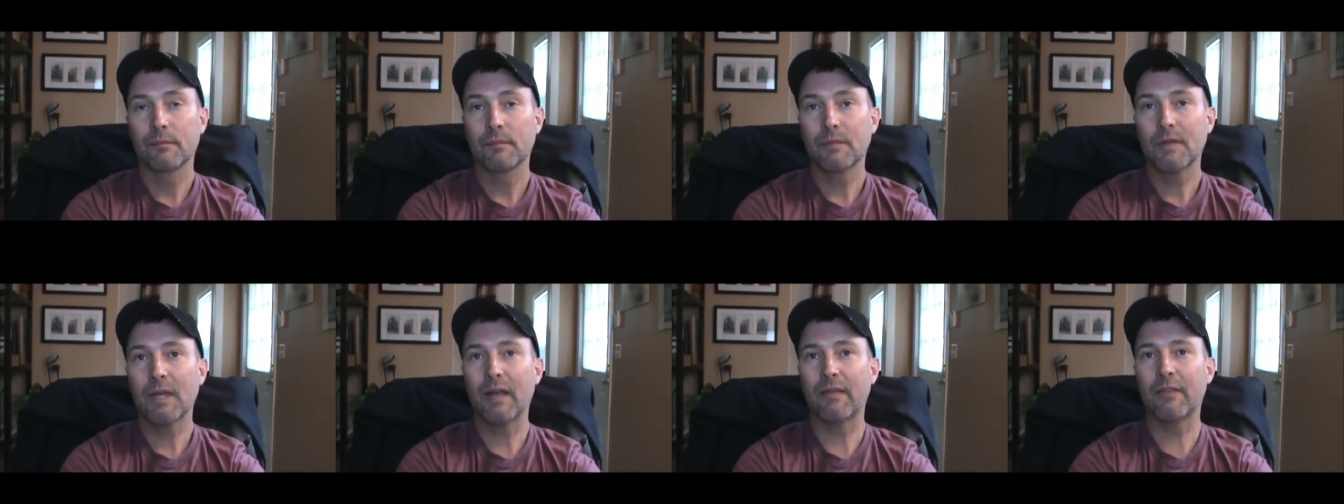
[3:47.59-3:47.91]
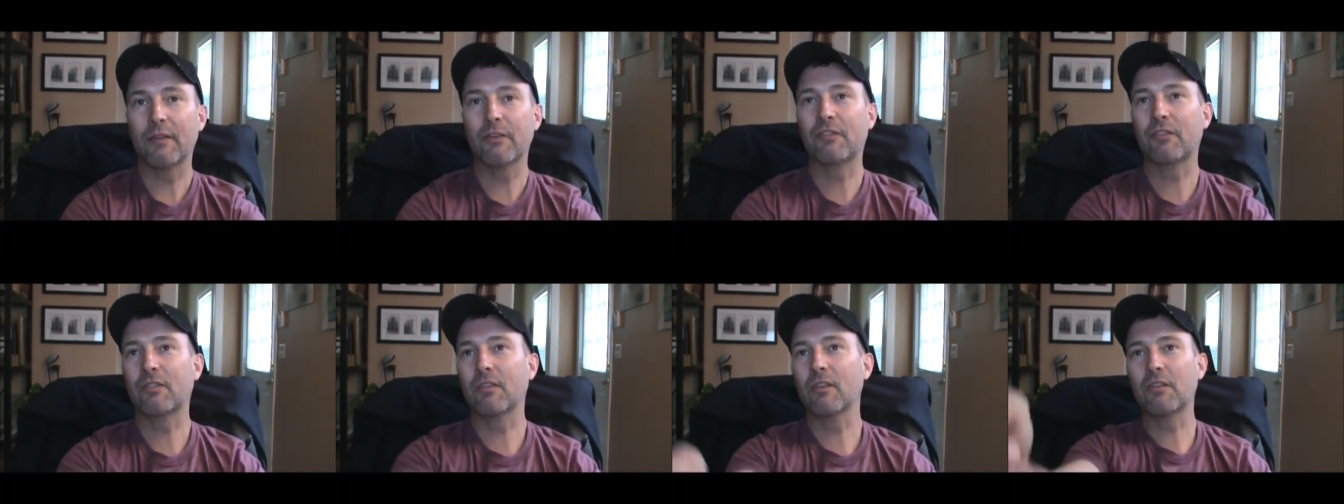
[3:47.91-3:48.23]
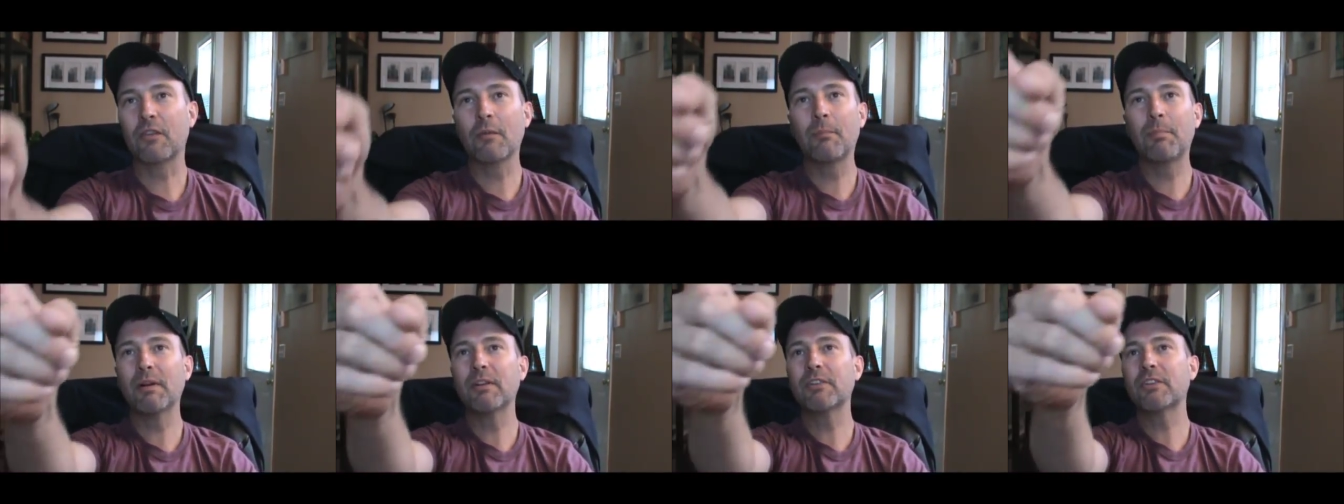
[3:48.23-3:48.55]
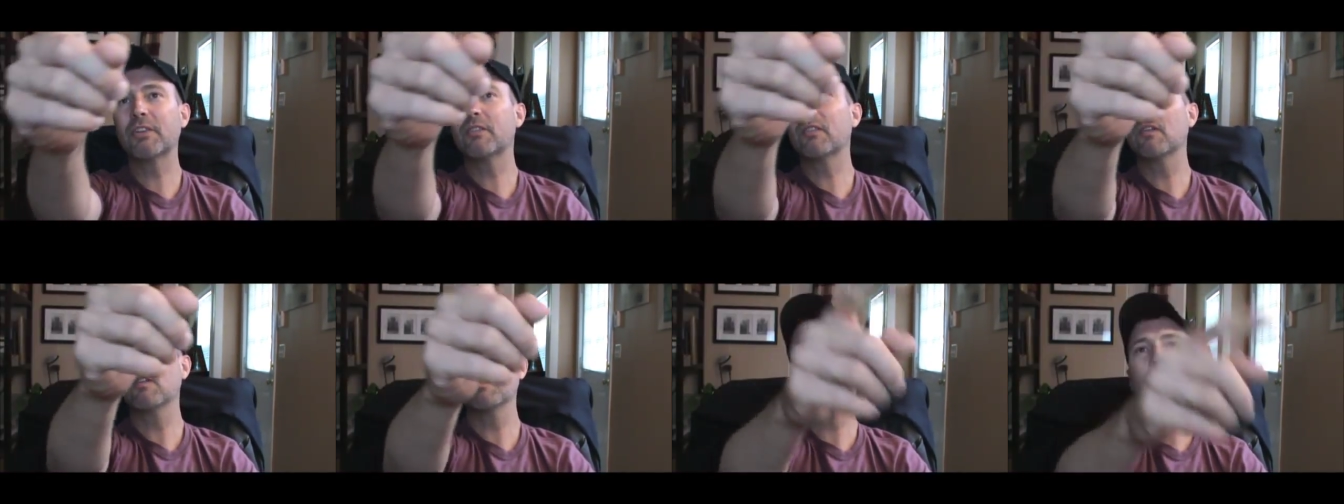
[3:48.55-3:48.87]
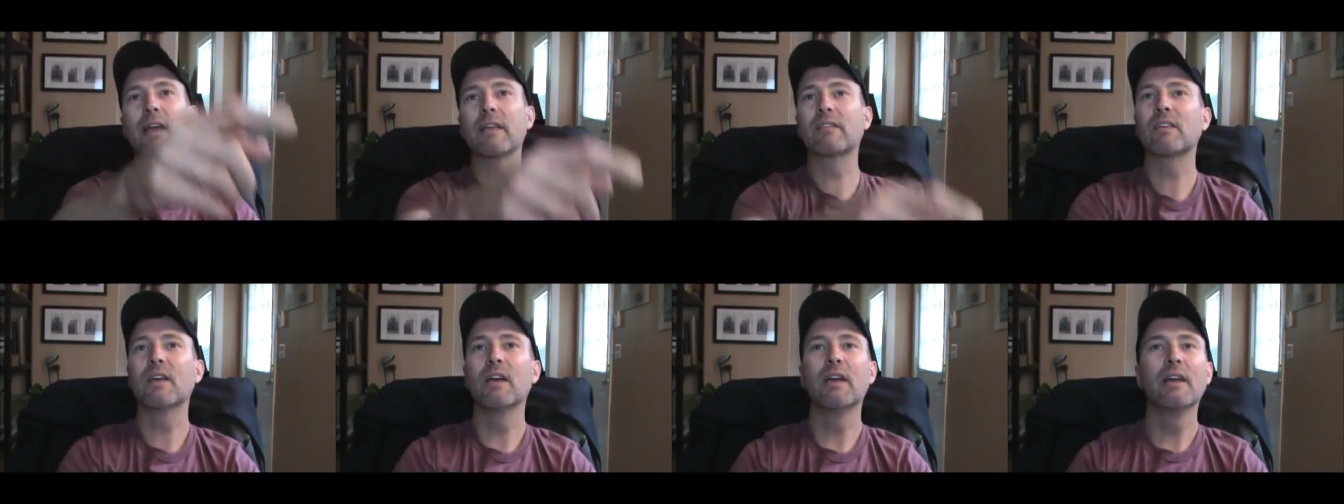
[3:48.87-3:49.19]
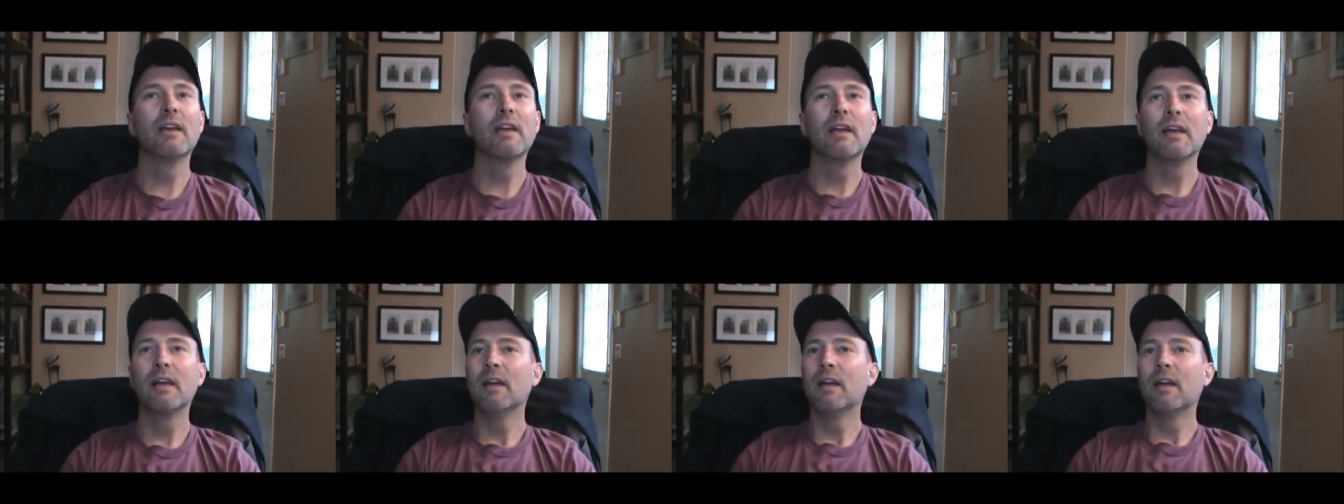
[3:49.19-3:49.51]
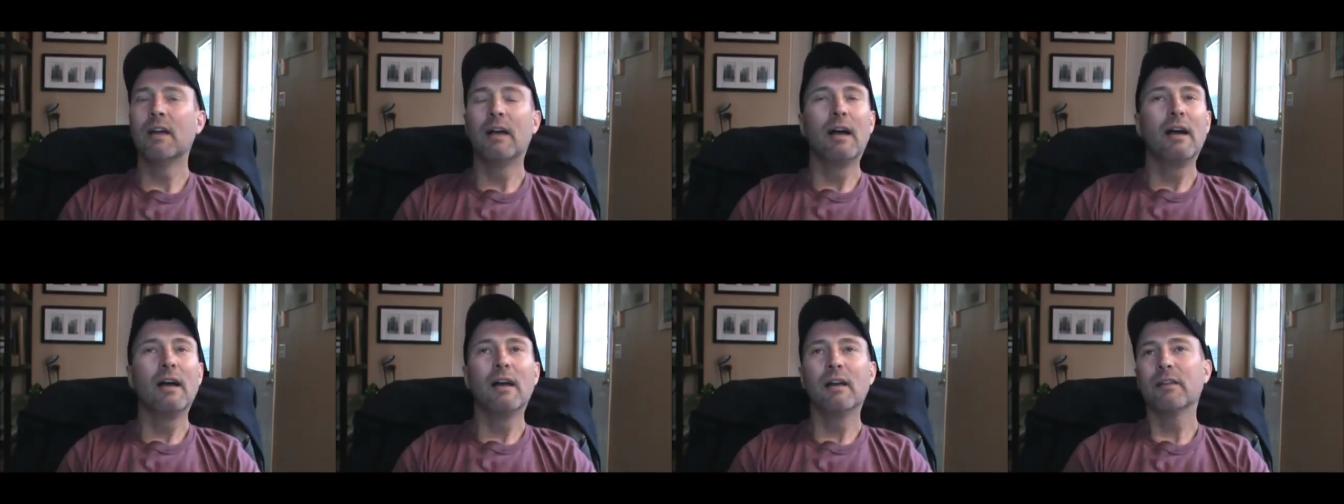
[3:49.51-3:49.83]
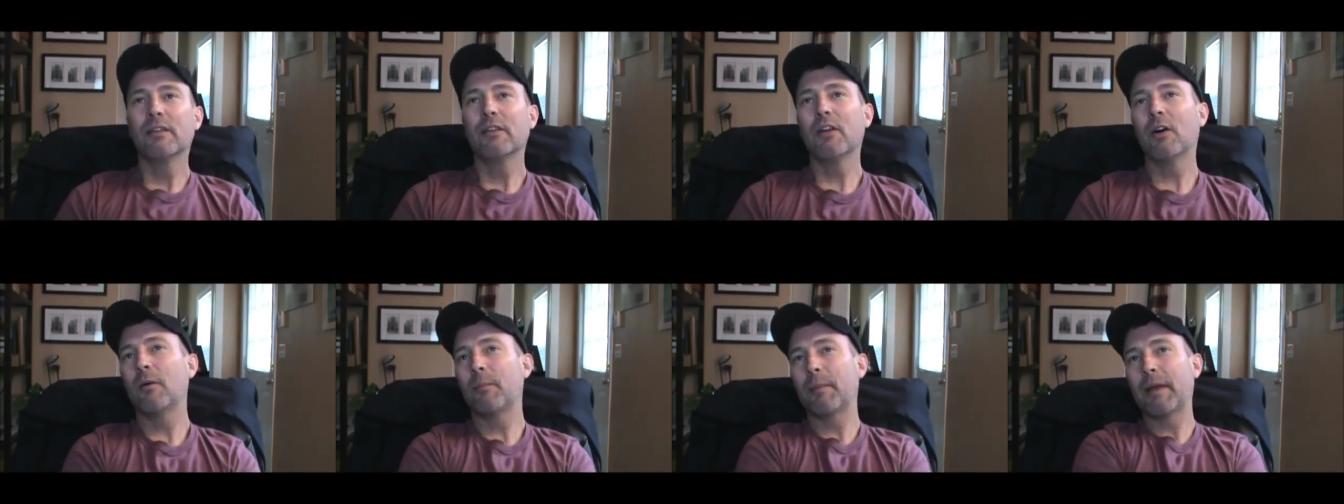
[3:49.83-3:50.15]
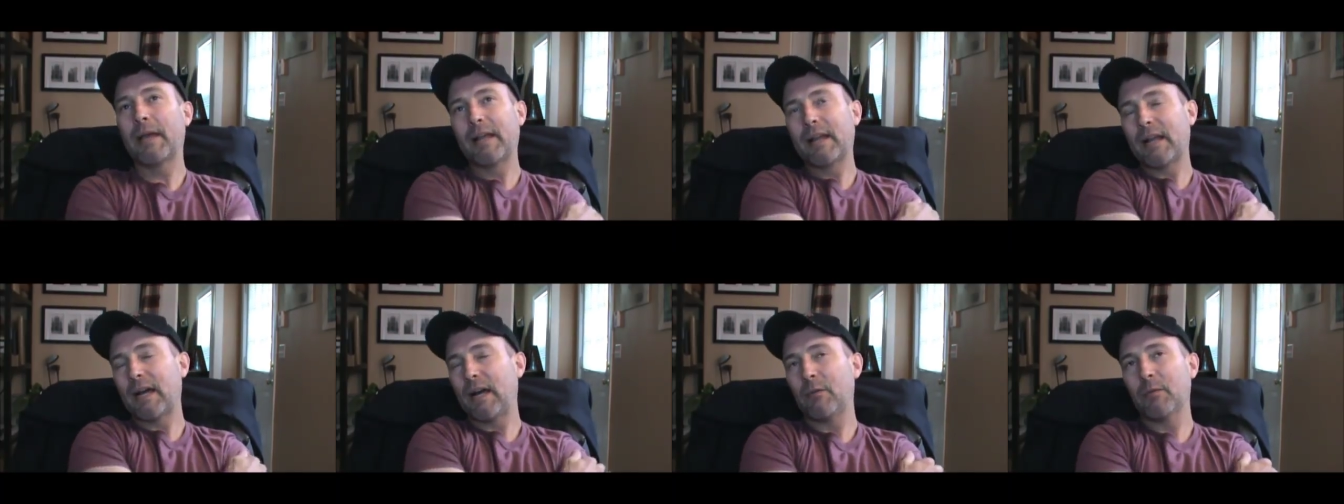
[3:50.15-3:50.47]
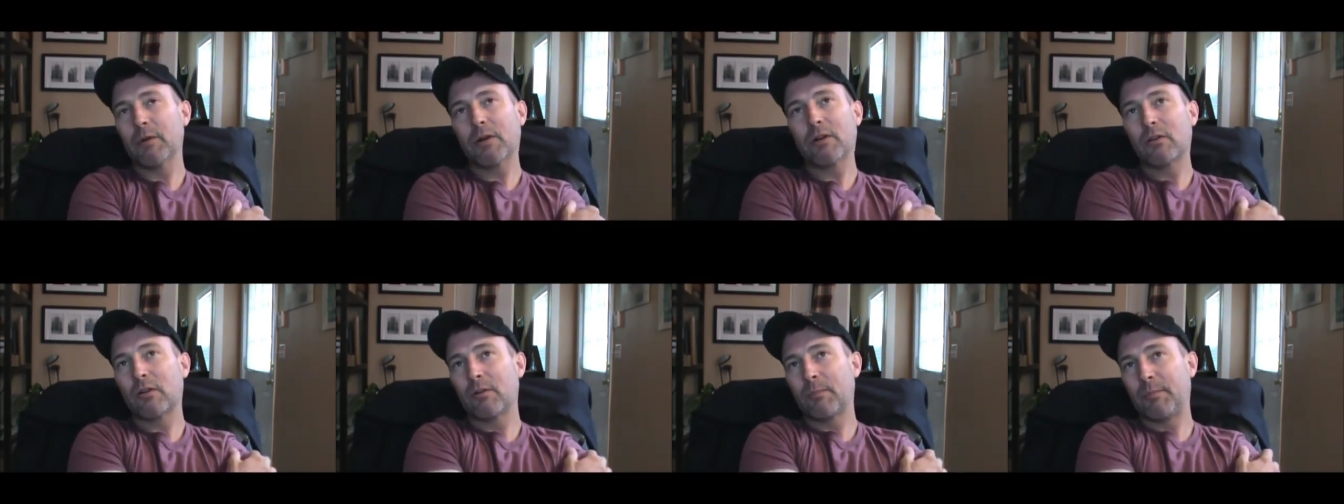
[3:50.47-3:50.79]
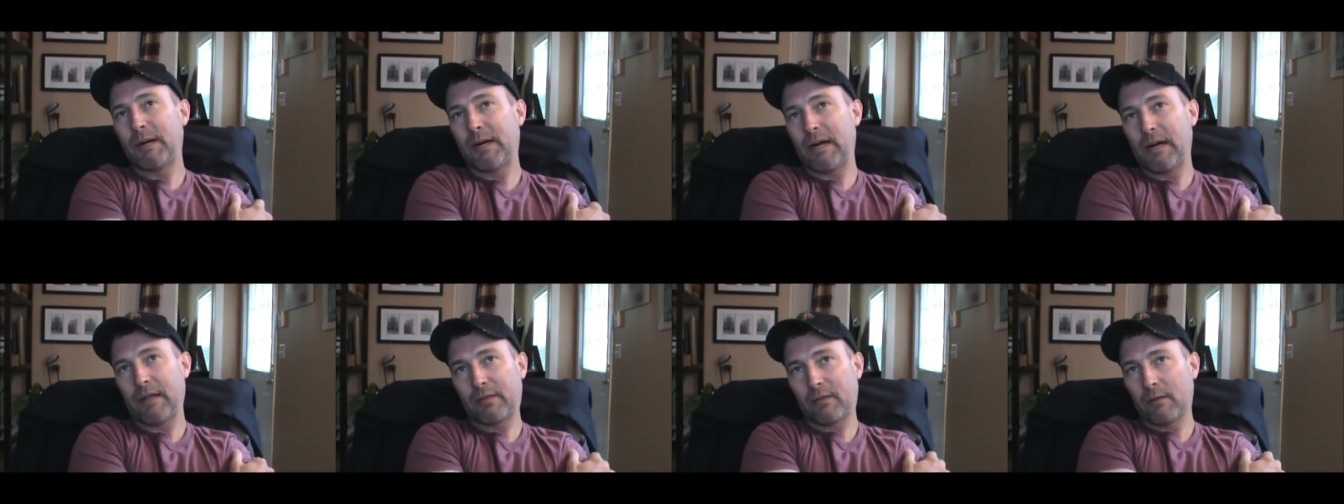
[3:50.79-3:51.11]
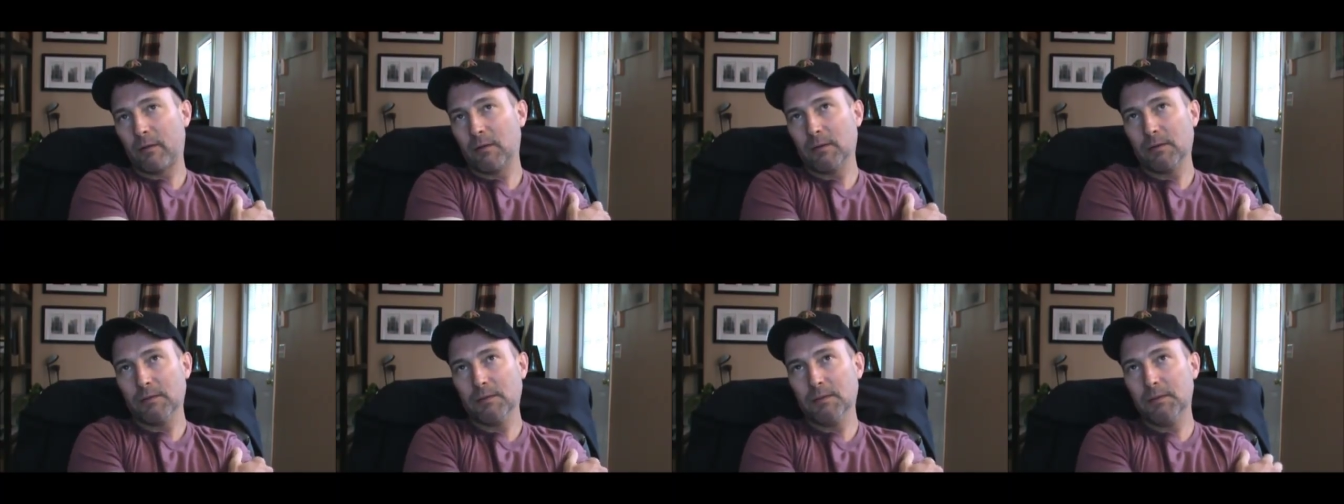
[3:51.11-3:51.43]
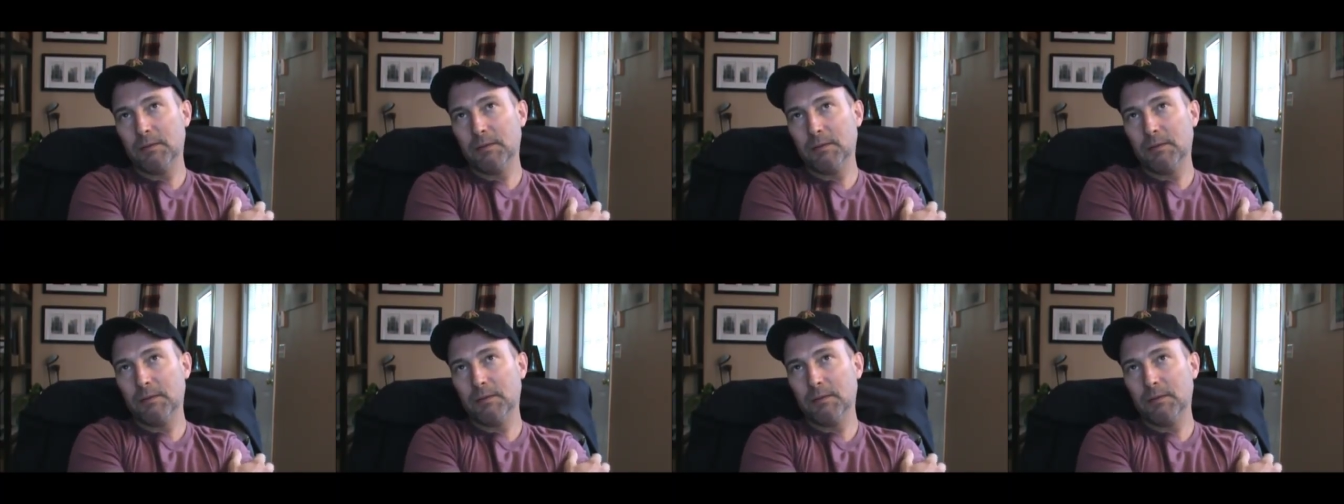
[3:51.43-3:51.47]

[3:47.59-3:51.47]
Yeah, there's a bunch of delays. No, man, I would go to Bothell.